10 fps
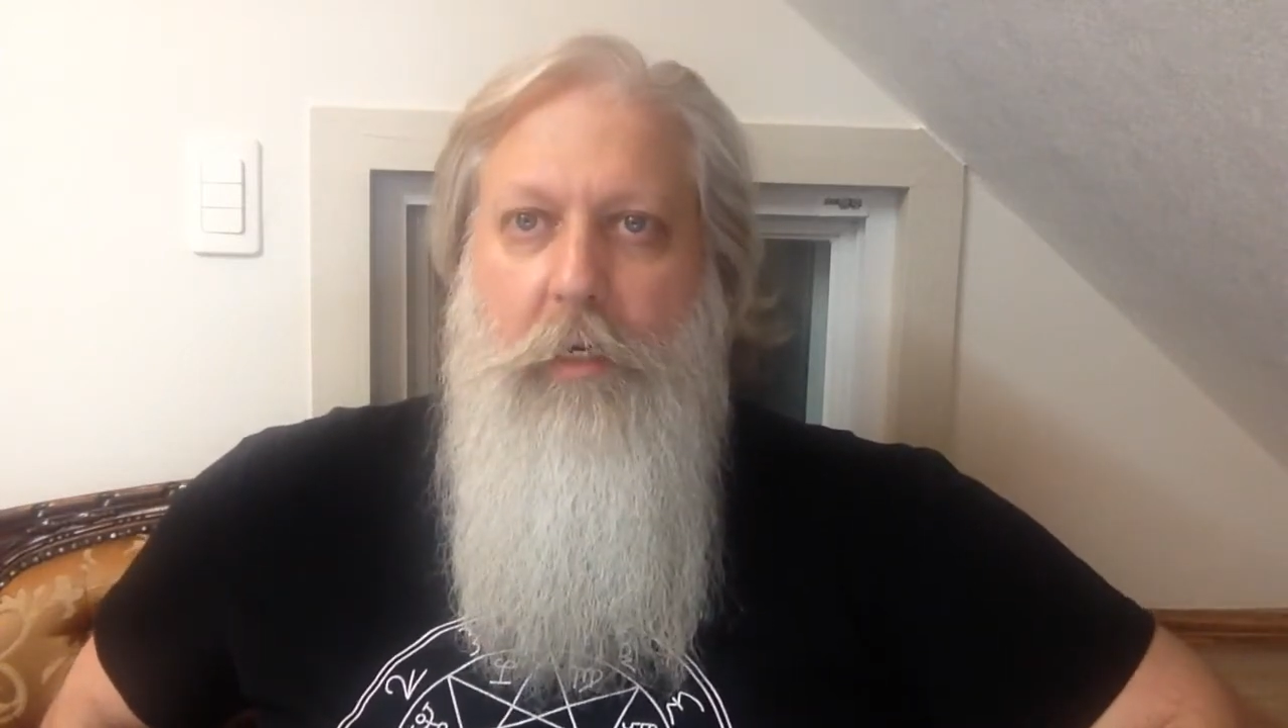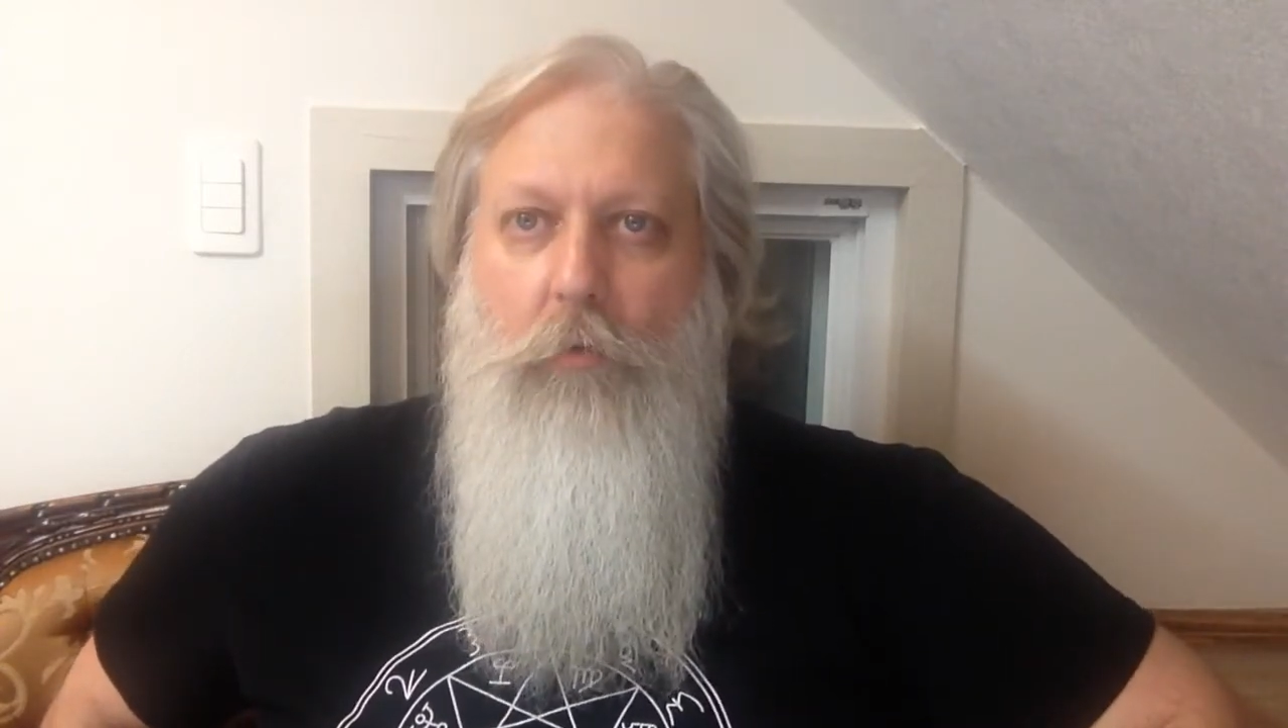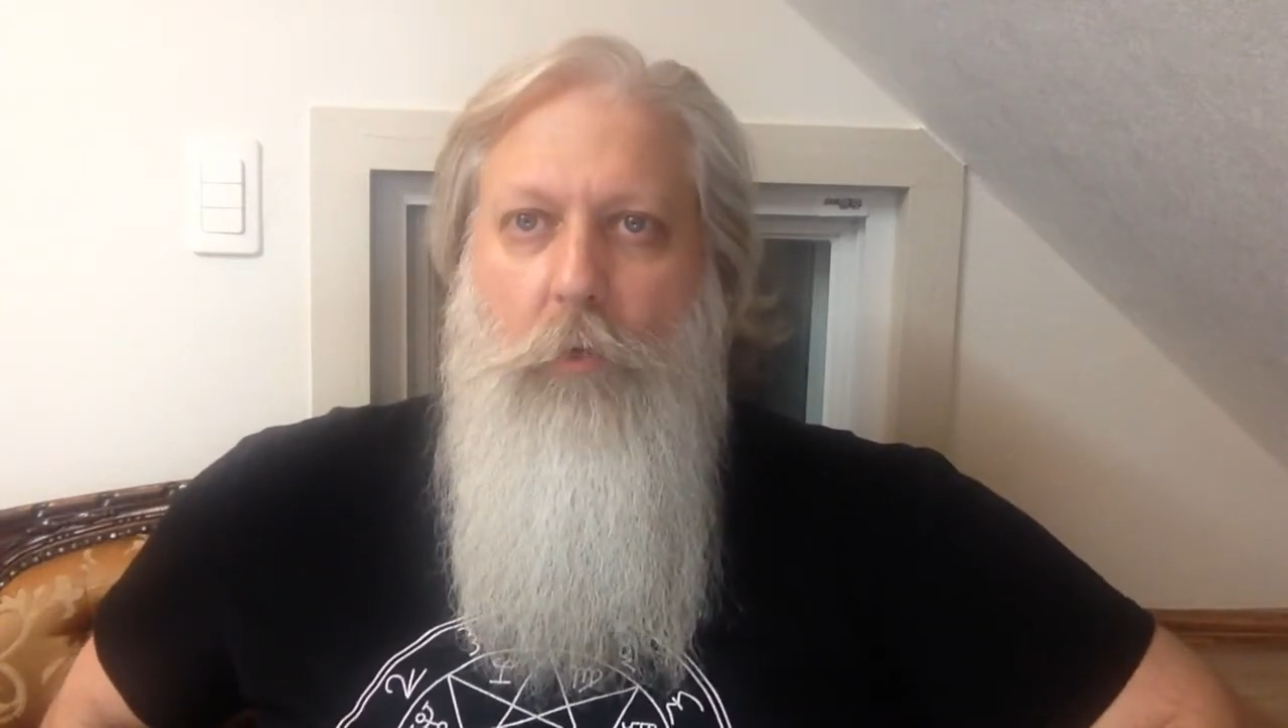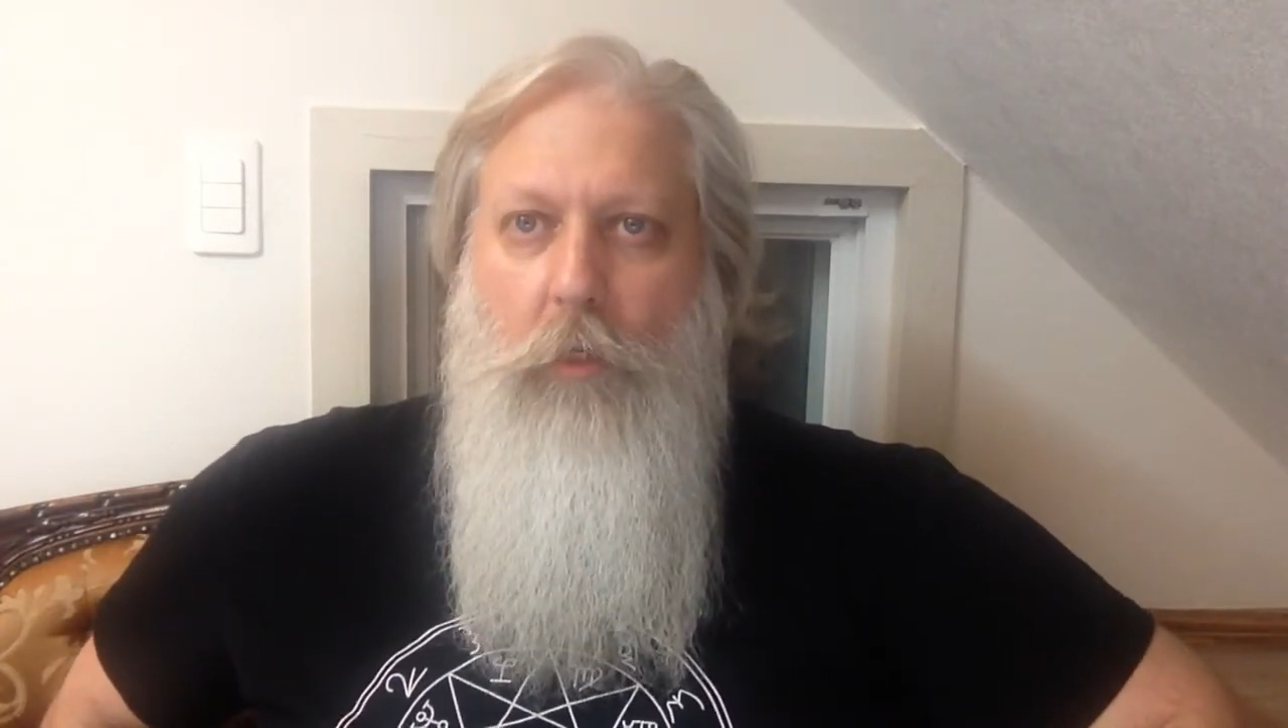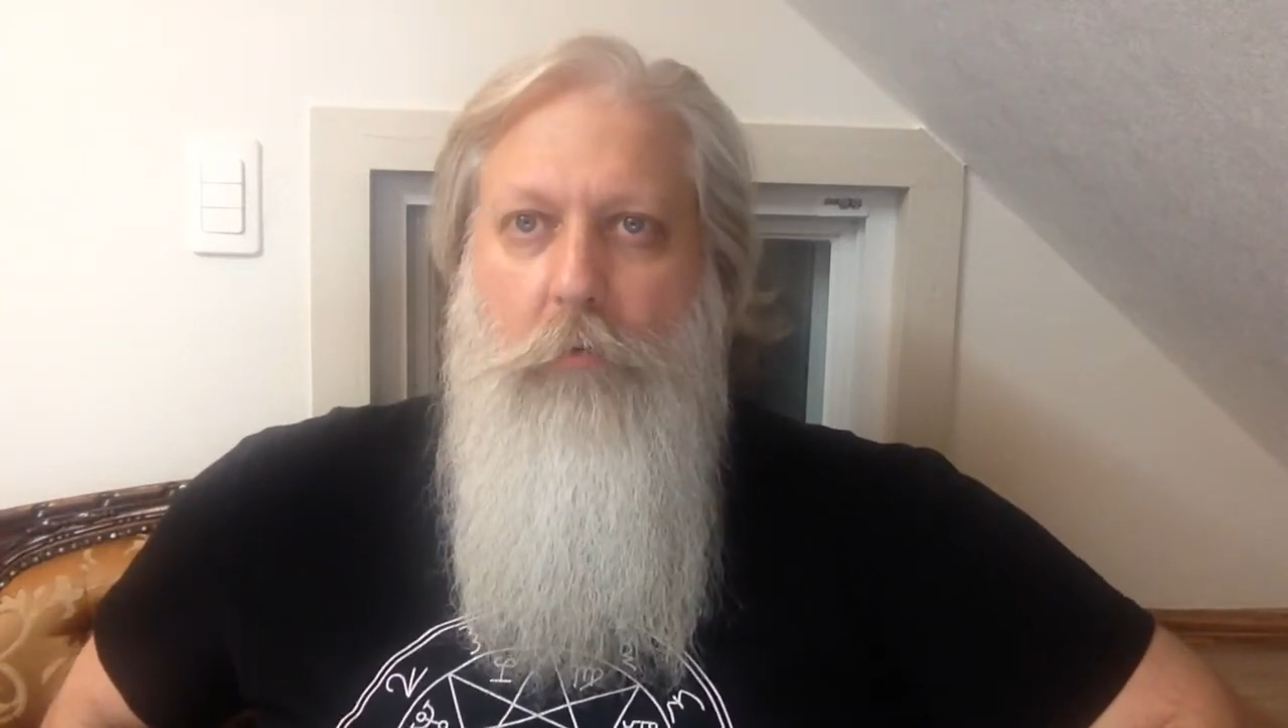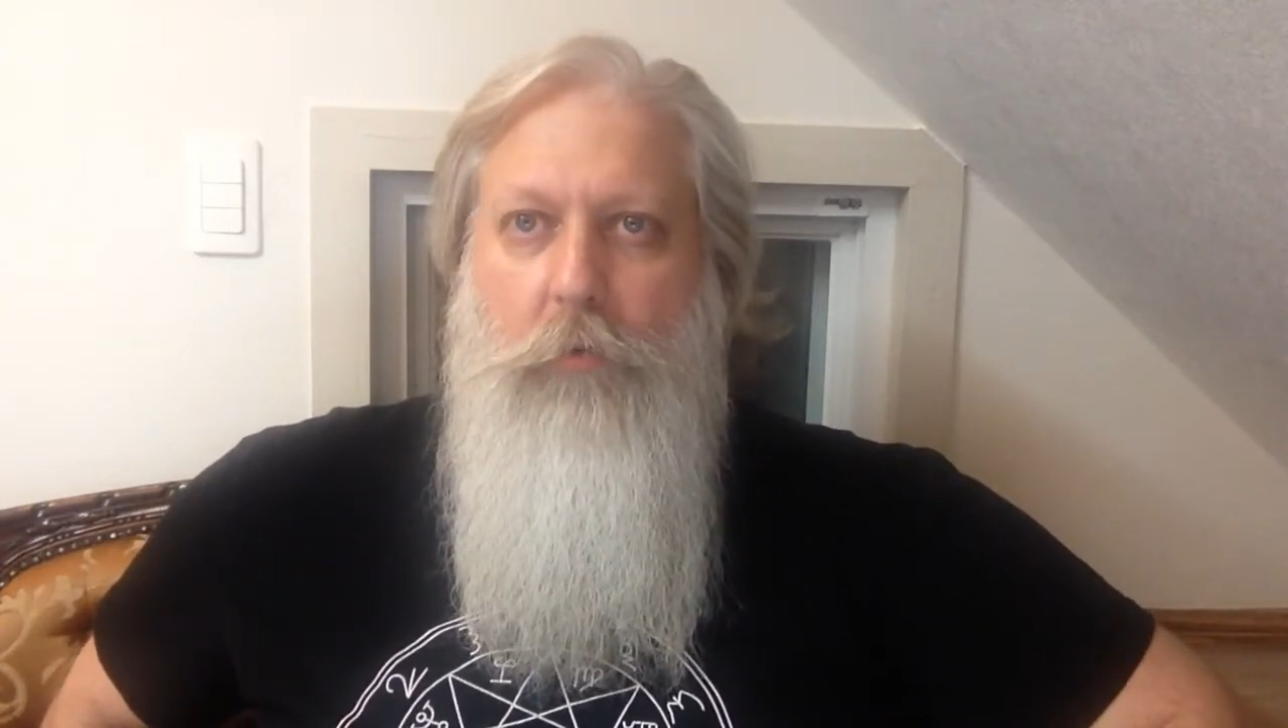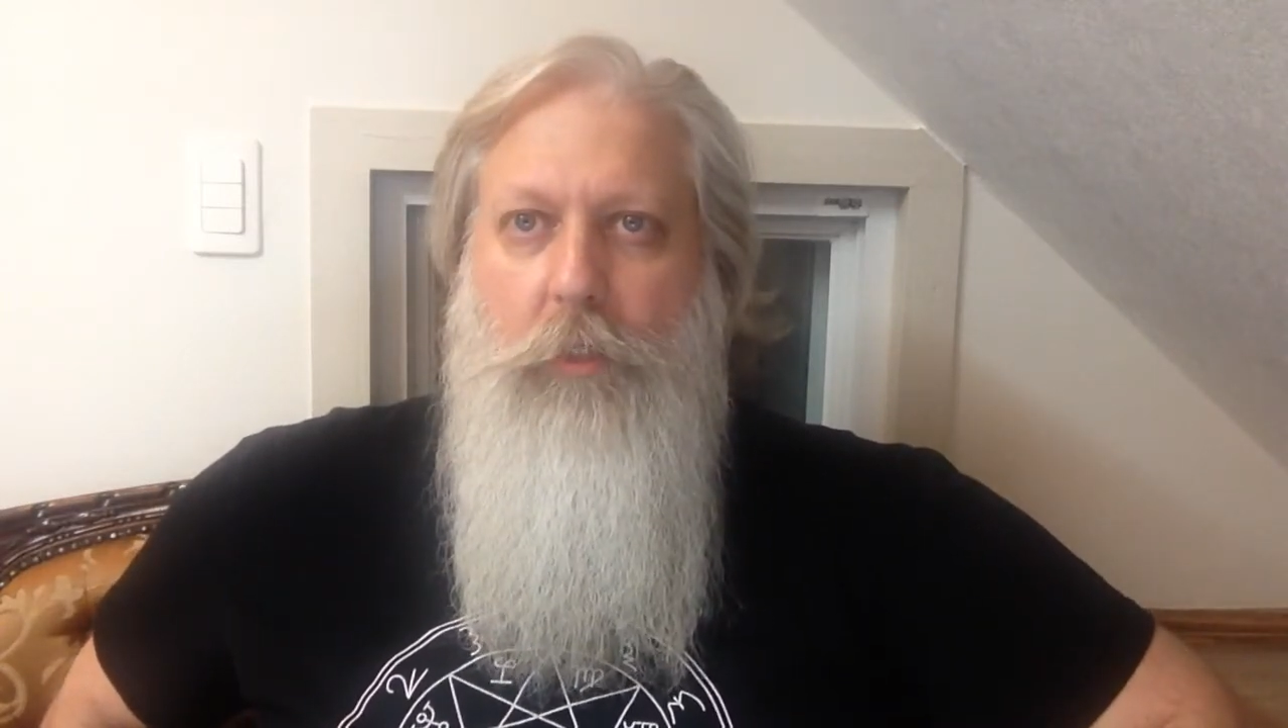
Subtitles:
while I was